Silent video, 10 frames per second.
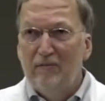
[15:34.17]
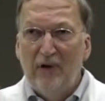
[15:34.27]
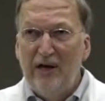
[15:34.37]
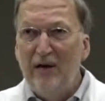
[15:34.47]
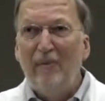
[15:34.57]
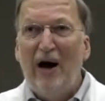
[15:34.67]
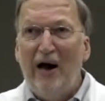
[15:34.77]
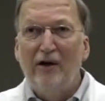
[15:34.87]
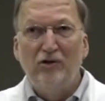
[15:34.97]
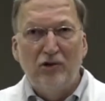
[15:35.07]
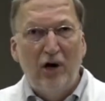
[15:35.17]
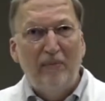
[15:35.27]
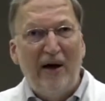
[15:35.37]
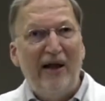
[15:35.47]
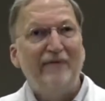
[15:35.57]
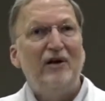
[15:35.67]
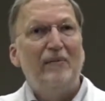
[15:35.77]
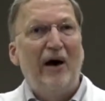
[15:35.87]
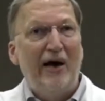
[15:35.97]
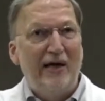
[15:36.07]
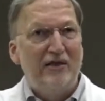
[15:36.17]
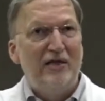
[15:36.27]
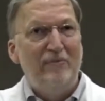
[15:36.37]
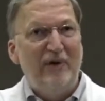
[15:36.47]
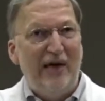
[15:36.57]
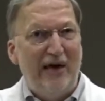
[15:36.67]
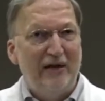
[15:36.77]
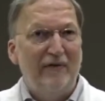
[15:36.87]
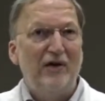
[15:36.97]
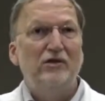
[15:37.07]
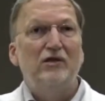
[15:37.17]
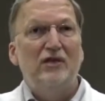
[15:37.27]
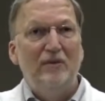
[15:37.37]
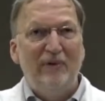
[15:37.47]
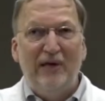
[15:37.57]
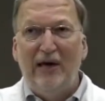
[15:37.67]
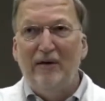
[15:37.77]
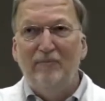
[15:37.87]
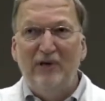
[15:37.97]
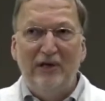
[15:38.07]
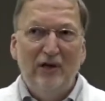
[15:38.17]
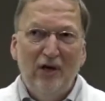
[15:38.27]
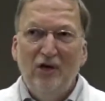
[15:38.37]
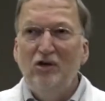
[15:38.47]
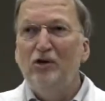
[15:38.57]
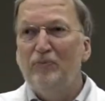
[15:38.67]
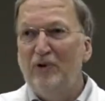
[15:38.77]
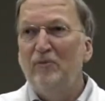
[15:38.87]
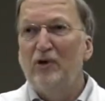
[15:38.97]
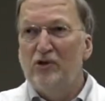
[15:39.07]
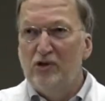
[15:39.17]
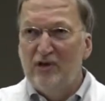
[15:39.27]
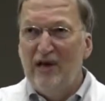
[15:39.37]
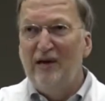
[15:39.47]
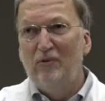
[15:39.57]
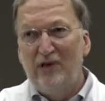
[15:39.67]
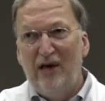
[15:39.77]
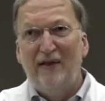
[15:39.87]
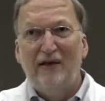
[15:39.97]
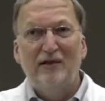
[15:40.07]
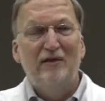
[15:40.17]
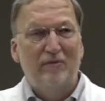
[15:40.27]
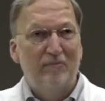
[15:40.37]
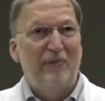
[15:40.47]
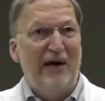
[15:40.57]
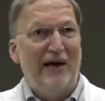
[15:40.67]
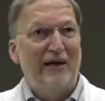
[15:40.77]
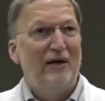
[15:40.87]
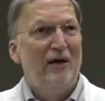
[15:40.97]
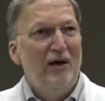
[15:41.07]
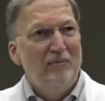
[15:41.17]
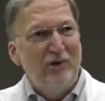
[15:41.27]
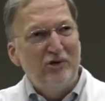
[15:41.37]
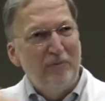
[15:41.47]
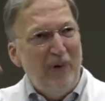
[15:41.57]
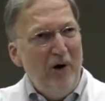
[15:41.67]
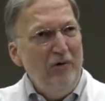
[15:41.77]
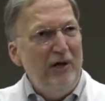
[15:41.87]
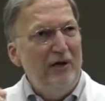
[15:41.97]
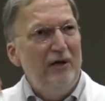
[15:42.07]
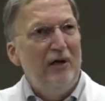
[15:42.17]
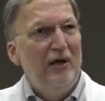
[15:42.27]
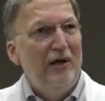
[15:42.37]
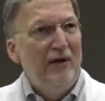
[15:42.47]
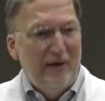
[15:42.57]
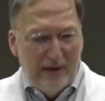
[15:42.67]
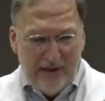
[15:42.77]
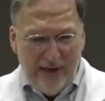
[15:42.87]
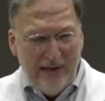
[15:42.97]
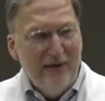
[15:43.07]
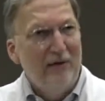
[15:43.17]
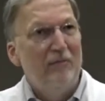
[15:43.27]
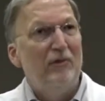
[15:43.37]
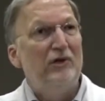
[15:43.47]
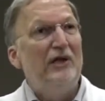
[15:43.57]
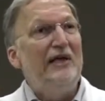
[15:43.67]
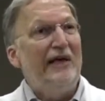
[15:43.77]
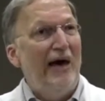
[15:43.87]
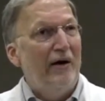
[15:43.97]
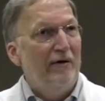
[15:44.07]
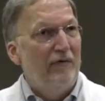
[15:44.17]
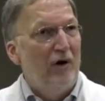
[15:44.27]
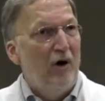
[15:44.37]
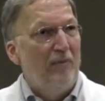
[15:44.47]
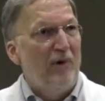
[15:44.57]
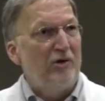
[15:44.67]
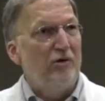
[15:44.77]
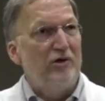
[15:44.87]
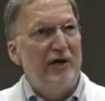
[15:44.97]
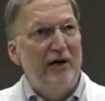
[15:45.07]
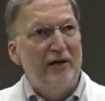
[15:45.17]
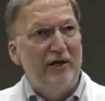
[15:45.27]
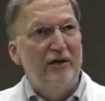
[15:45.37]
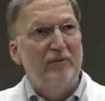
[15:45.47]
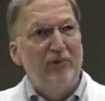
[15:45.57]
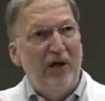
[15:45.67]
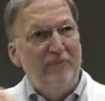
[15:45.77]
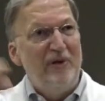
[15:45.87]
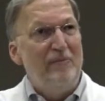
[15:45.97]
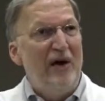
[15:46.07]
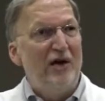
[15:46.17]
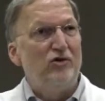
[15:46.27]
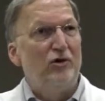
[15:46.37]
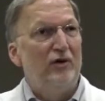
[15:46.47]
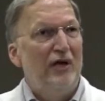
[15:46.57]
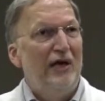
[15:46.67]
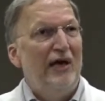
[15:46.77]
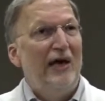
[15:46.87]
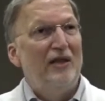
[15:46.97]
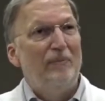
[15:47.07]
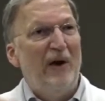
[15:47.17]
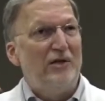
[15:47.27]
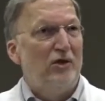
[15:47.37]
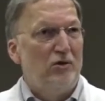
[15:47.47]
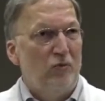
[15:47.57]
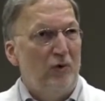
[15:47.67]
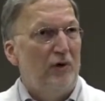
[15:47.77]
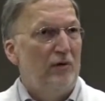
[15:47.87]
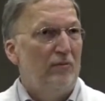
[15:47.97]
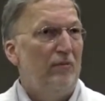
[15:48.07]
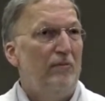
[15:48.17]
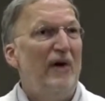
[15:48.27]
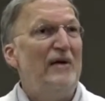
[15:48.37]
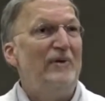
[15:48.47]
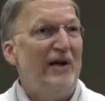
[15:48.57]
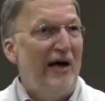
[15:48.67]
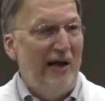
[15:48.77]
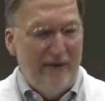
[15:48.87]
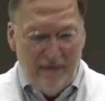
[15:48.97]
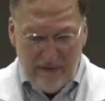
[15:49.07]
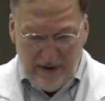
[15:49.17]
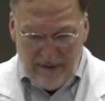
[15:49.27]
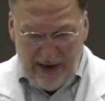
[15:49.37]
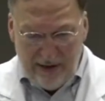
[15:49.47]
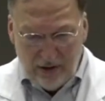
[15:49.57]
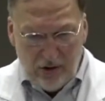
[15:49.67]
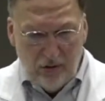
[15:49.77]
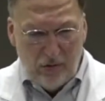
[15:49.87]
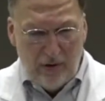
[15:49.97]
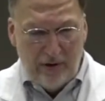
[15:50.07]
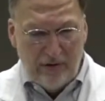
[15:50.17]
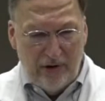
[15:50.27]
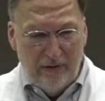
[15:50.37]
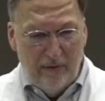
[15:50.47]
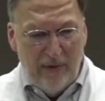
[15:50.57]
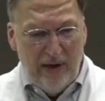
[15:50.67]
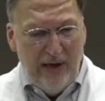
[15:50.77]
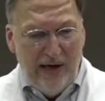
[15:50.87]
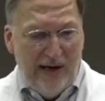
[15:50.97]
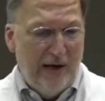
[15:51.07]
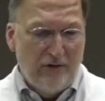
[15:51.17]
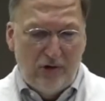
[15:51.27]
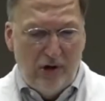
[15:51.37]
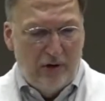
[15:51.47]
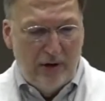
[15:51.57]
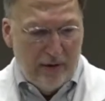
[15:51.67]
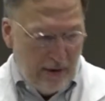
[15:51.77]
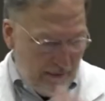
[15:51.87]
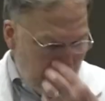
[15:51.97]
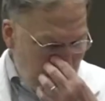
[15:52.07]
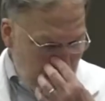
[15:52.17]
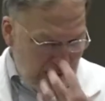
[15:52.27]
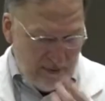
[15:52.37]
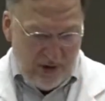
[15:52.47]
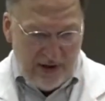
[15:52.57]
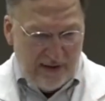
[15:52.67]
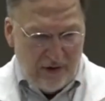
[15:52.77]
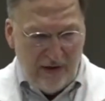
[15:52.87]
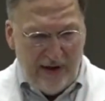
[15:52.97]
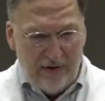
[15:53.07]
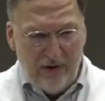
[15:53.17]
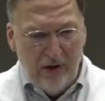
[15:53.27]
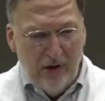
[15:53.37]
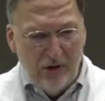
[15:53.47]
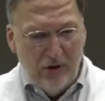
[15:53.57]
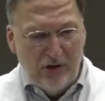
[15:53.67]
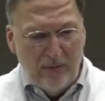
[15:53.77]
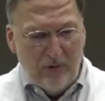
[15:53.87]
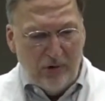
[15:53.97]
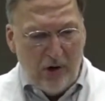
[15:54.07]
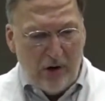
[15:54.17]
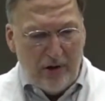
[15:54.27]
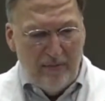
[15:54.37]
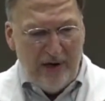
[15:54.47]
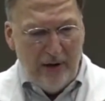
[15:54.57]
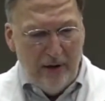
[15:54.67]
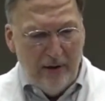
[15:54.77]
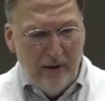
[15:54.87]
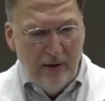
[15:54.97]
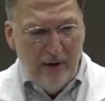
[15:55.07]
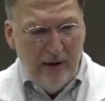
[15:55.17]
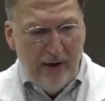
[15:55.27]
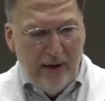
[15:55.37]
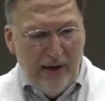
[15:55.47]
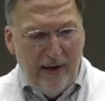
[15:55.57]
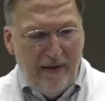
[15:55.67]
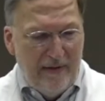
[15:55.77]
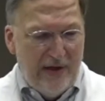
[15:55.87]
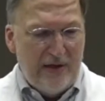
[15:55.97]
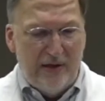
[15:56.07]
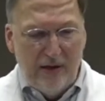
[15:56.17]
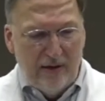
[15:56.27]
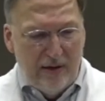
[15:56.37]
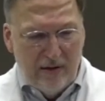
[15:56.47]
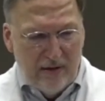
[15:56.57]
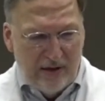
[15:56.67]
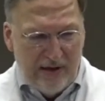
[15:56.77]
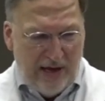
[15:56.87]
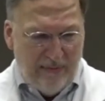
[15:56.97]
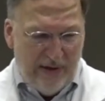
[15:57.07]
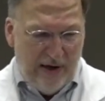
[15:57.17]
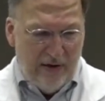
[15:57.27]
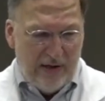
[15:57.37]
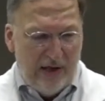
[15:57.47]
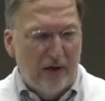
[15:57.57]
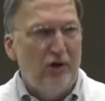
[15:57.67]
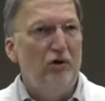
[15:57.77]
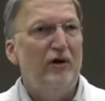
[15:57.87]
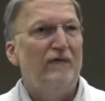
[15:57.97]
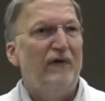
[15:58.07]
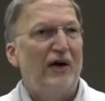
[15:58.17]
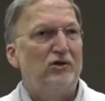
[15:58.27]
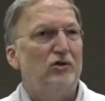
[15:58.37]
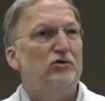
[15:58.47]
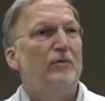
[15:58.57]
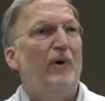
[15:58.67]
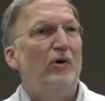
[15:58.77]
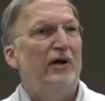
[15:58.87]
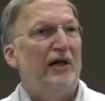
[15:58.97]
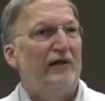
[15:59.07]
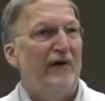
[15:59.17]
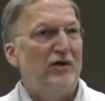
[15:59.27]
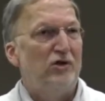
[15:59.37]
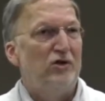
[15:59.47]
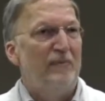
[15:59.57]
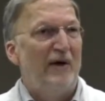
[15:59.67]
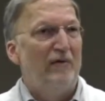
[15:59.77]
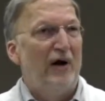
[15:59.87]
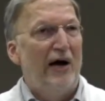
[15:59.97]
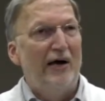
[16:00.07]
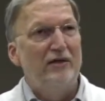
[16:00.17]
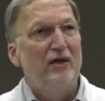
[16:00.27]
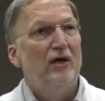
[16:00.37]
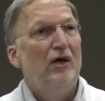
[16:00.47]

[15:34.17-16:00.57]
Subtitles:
an MI, or you thought might have an MI, had CPK elevation, CPK-MB, you could pretty much say, well, yeah, that's bad. But troponin can leak out of the heart muscle cell into the blood, be measured, and the patients will maybe not have had an acute coronary syndrome. And I'll just show you a few images of that. So there's your typical sarcomere. This, the statement there is, in acute infection, troponin elevations may rise